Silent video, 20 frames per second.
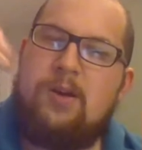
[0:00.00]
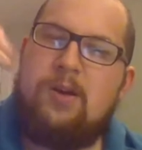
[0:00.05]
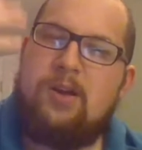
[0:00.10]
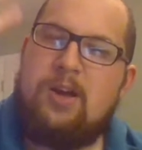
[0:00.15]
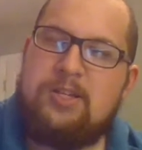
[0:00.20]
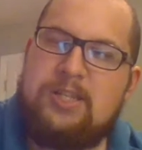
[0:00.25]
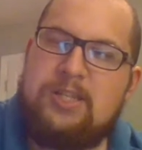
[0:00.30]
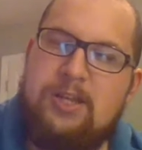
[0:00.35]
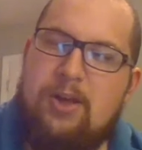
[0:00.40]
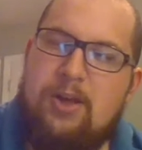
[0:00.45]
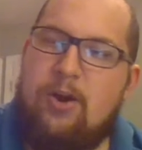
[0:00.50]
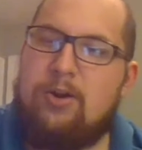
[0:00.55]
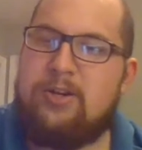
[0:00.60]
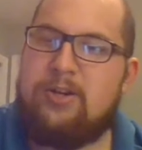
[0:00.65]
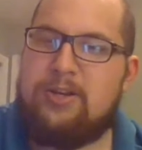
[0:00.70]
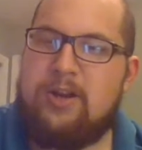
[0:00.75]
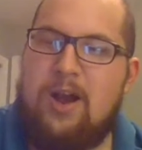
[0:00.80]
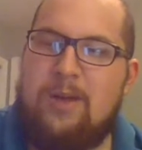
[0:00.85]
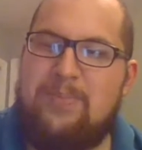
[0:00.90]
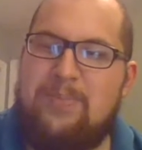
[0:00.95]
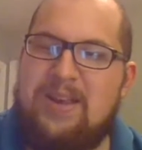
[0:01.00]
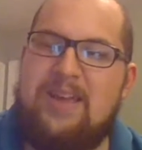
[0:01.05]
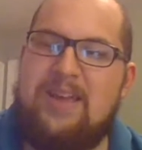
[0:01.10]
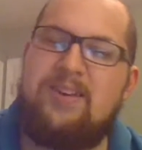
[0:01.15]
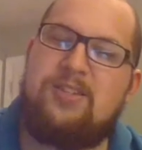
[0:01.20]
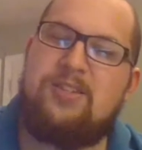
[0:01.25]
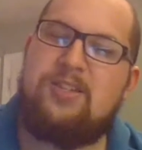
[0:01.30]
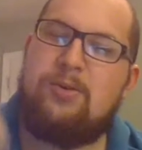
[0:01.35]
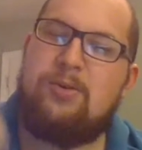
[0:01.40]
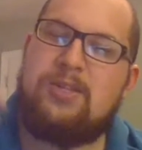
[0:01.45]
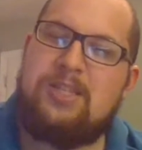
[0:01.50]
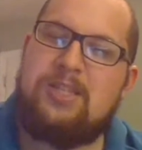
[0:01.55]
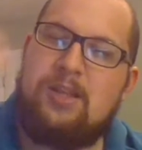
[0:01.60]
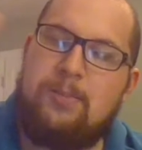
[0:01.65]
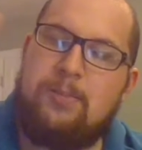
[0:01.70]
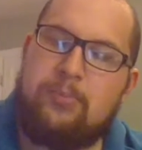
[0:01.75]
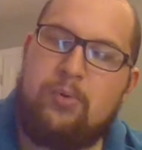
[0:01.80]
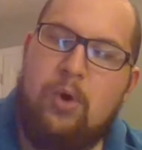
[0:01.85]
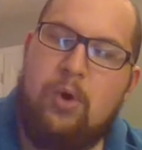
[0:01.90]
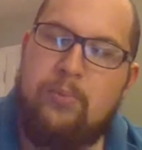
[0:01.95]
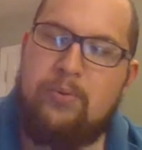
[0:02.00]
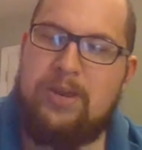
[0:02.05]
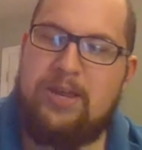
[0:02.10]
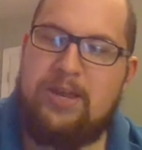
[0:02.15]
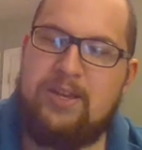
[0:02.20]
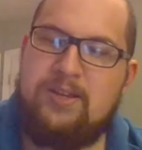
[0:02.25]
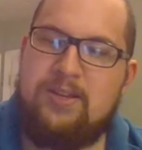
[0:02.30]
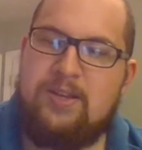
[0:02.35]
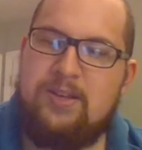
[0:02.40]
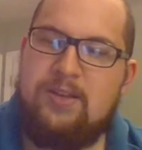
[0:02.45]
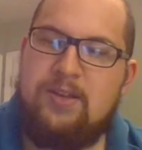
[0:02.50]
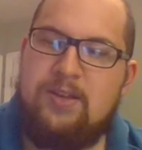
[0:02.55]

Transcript: still hard to comprehend, and so it's still appropriate